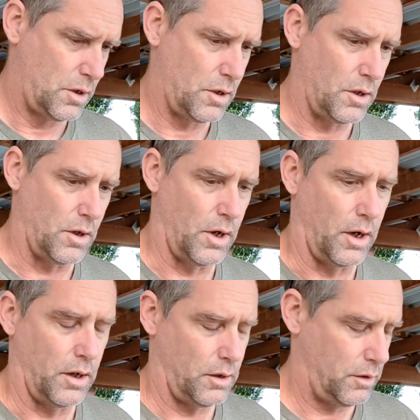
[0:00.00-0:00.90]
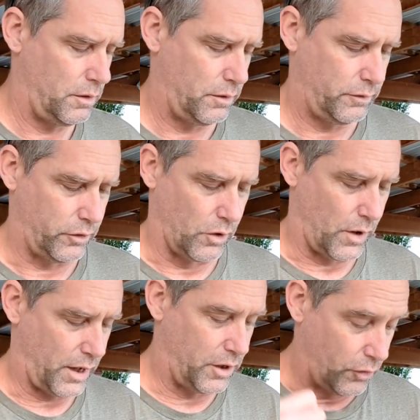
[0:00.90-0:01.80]
All right. So
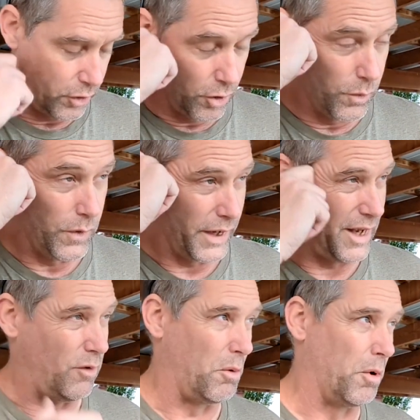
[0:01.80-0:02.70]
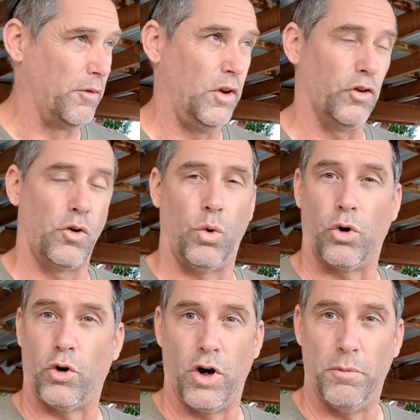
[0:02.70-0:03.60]
I don't know, I can't remember if these are
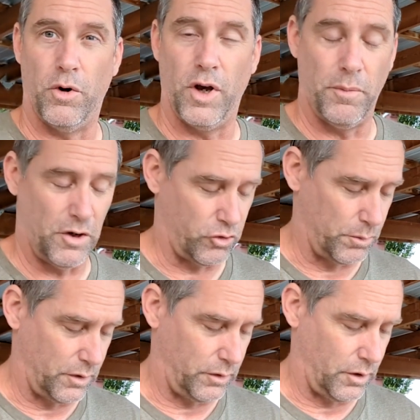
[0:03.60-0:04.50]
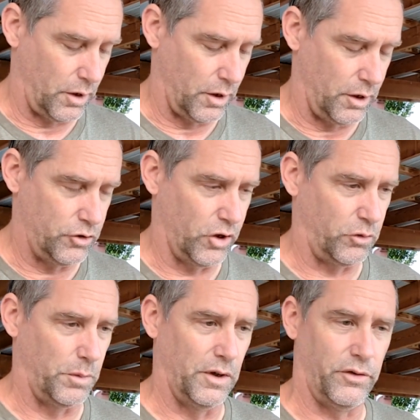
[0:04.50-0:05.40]
quarter MOA measurement or
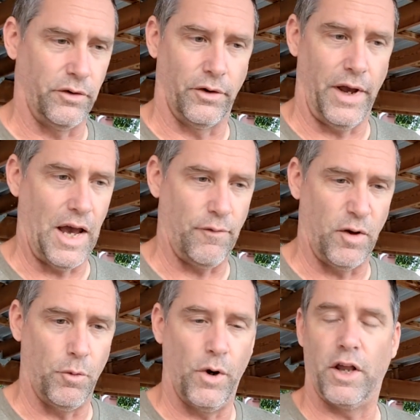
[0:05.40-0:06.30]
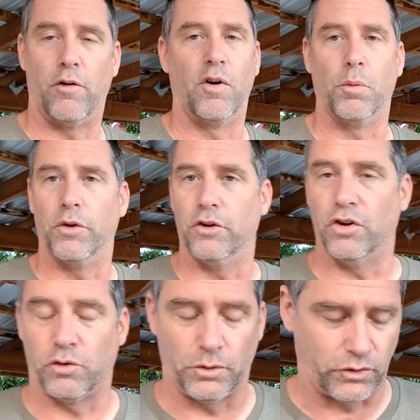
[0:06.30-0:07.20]
adjustments or half MOA. I don't remember what the
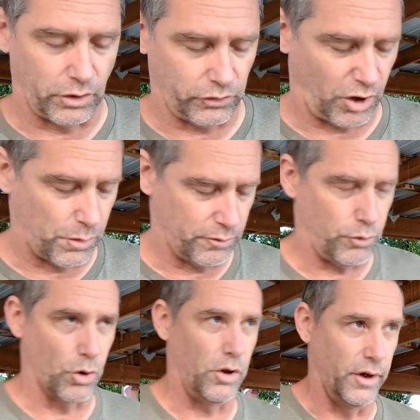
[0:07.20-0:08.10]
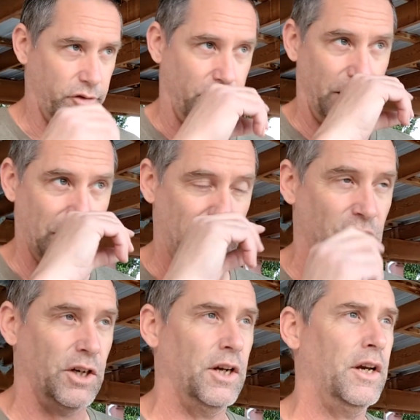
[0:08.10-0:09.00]
adjustments are. So I went 4 clicks on each.
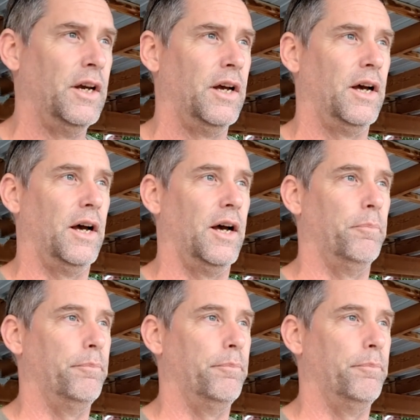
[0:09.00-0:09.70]
Let